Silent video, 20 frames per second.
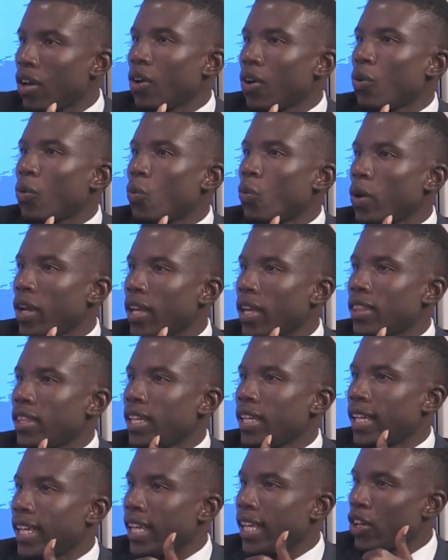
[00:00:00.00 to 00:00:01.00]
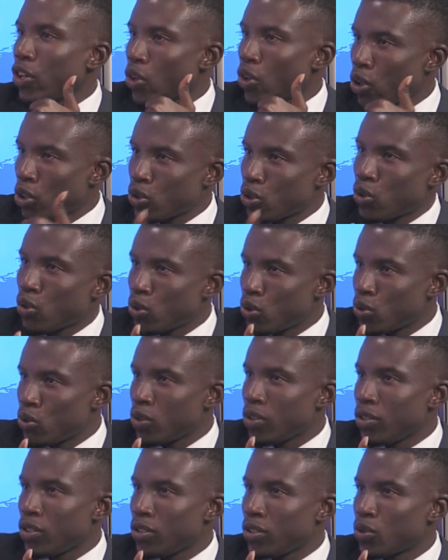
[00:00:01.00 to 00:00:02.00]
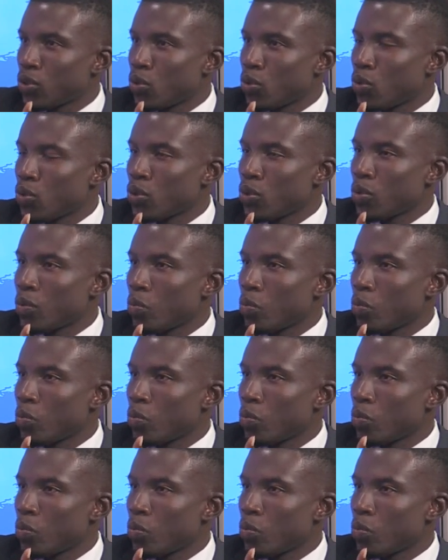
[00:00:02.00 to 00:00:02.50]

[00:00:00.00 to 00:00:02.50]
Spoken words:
where they cannot go to the schools